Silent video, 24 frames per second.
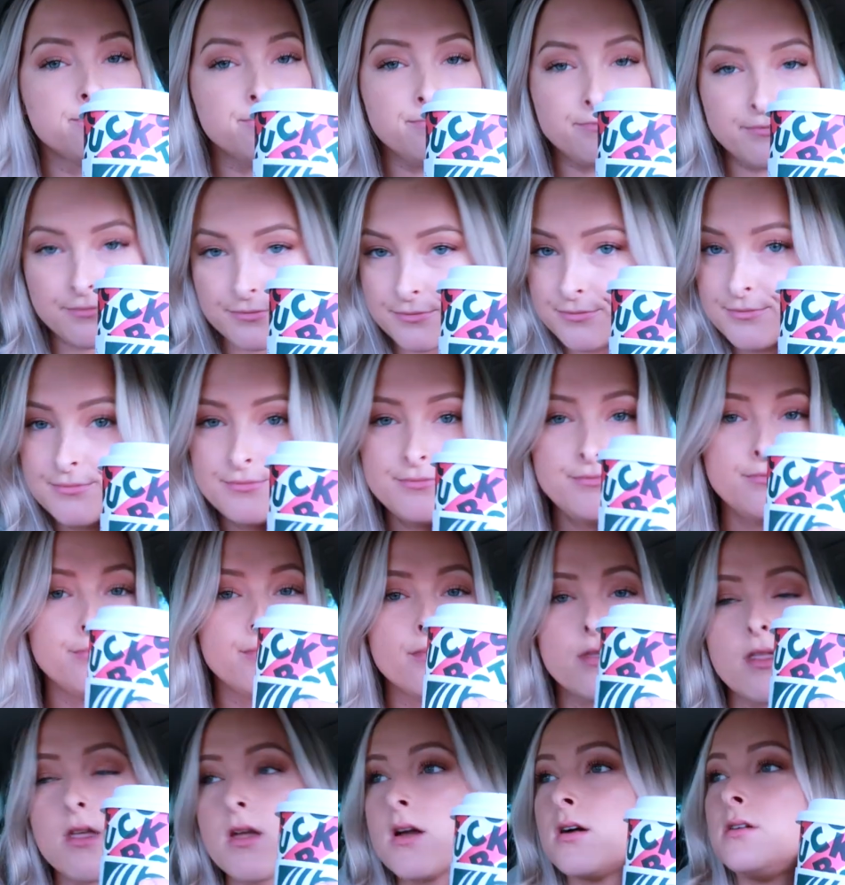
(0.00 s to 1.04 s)

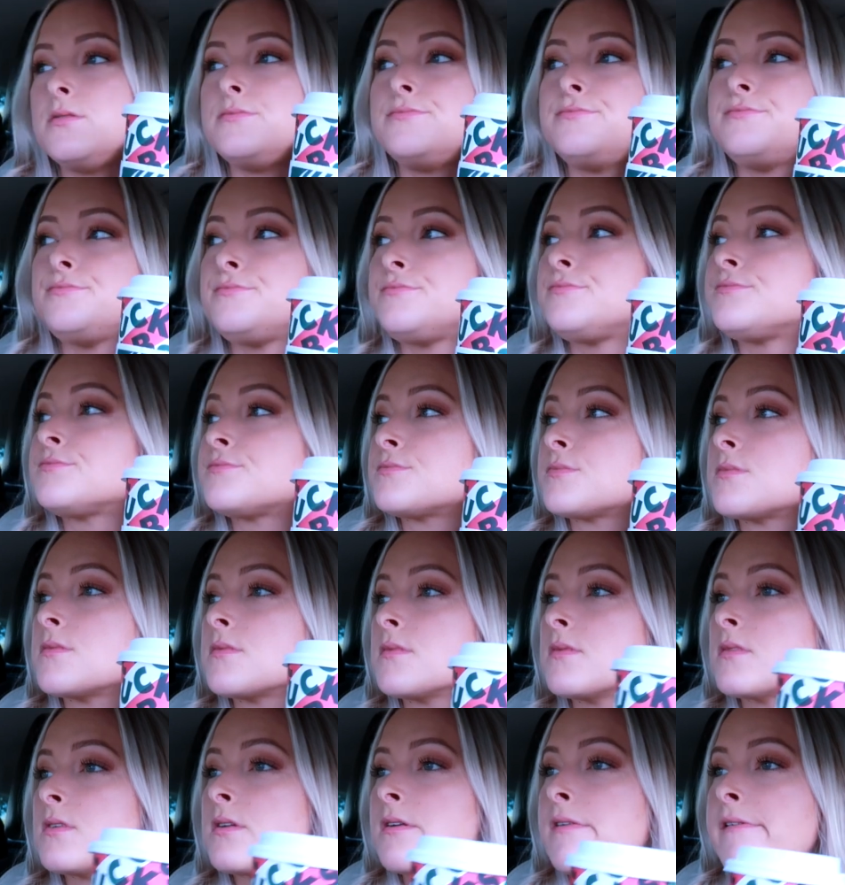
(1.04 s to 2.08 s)
chestnuts
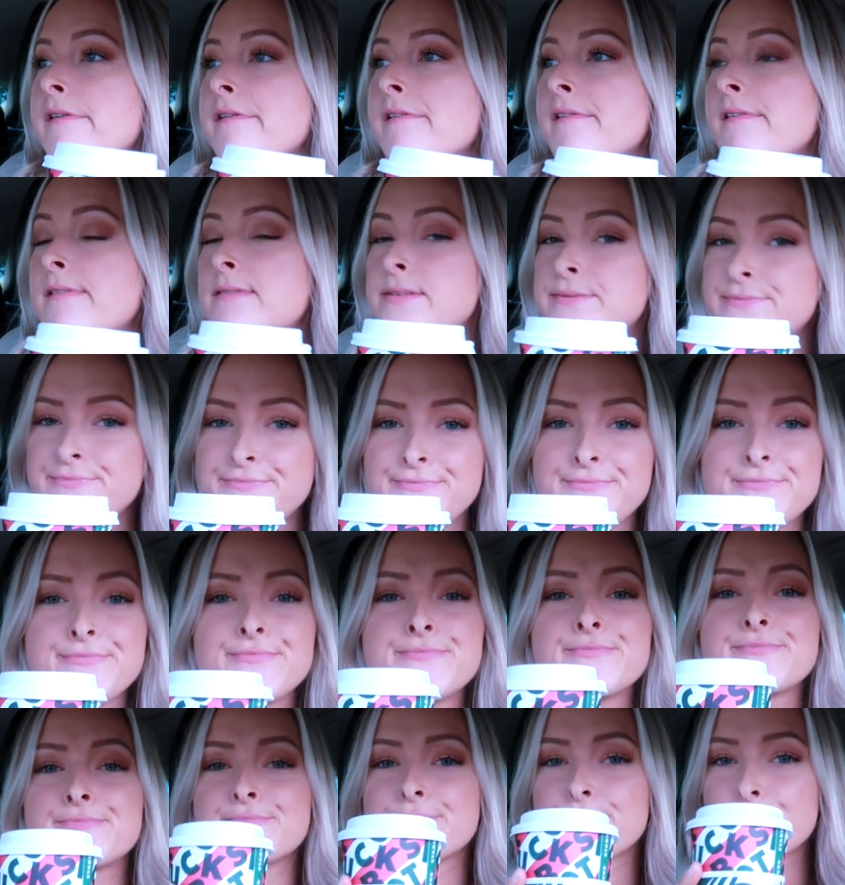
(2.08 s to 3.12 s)
roasting on an
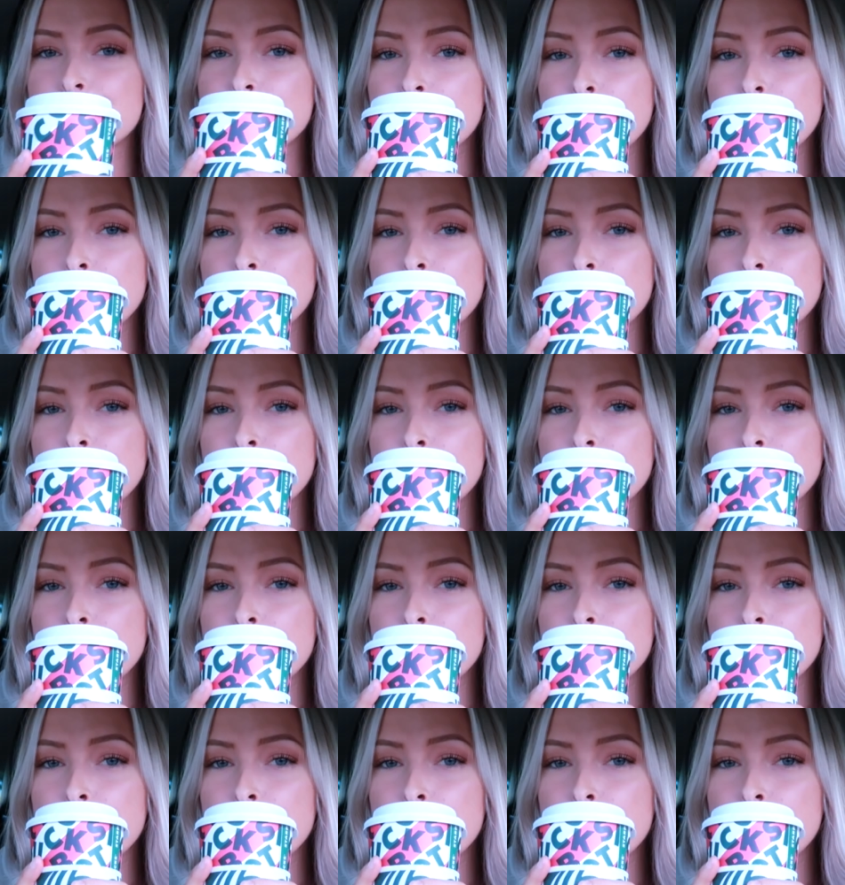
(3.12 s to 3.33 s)
open